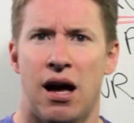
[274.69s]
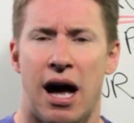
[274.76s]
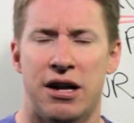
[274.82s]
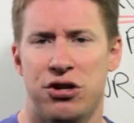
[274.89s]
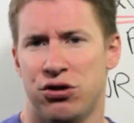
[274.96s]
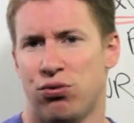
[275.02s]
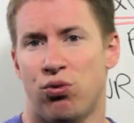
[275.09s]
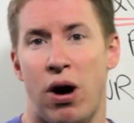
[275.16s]
I
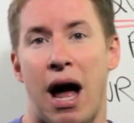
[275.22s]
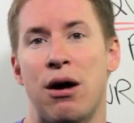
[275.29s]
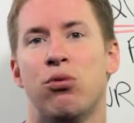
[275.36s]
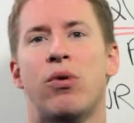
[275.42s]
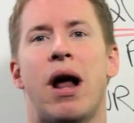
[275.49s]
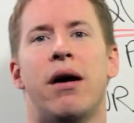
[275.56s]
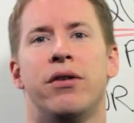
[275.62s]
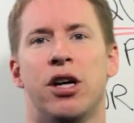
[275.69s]
just, I
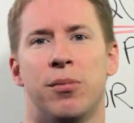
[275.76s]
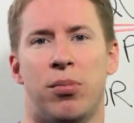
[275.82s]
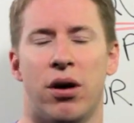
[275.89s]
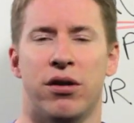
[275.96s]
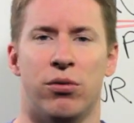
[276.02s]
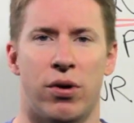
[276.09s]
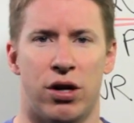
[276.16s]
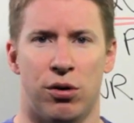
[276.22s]
round up
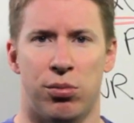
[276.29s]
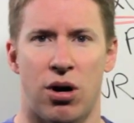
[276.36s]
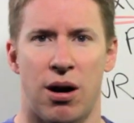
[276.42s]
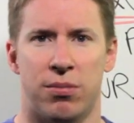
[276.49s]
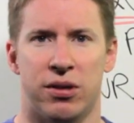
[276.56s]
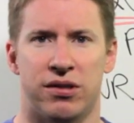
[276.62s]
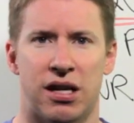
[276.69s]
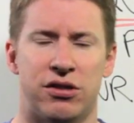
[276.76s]
on the rental
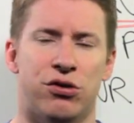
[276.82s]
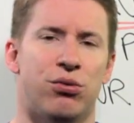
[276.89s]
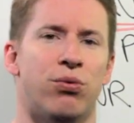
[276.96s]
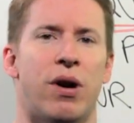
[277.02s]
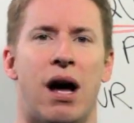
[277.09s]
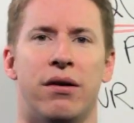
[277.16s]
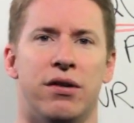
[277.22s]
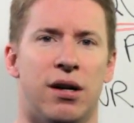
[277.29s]
properties. I just
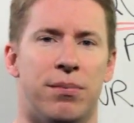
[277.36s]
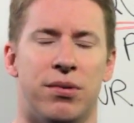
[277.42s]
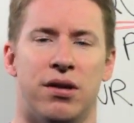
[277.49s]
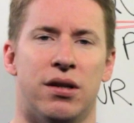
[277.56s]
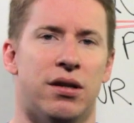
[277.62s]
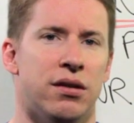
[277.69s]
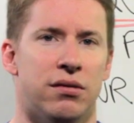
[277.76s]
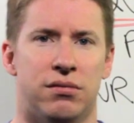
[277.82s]
round up
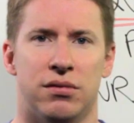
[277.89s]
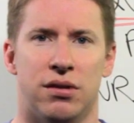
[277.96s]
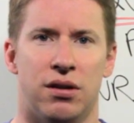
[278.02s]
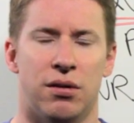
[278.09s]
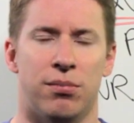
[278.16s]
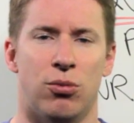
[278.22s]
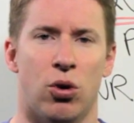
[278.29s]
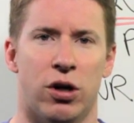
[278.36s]
the,
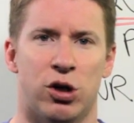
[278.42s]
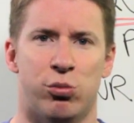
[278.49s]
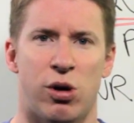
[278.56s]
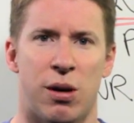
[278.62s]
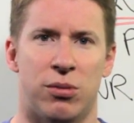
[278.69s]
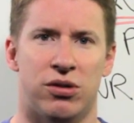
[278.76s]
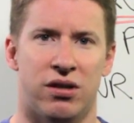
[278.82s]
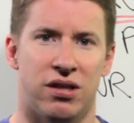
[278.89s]
the mortgage
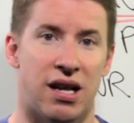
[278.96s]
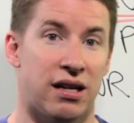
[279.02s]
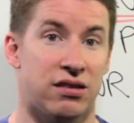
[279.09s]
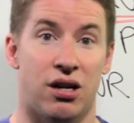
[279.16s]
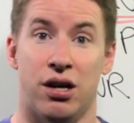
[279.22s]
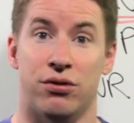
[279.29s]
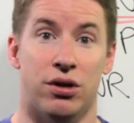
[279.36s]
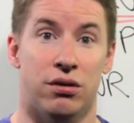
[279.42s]
payment to the
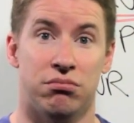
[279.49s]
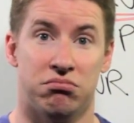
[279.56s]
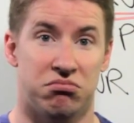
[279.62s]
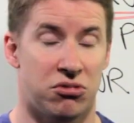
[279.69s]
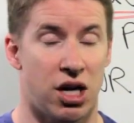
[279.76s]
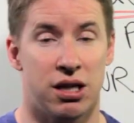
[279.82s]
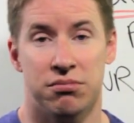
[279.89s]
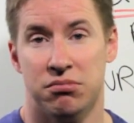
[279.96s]
next hundred,
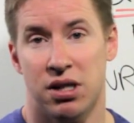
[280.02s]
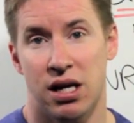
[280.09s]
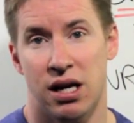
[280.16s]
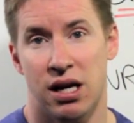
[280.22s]
right?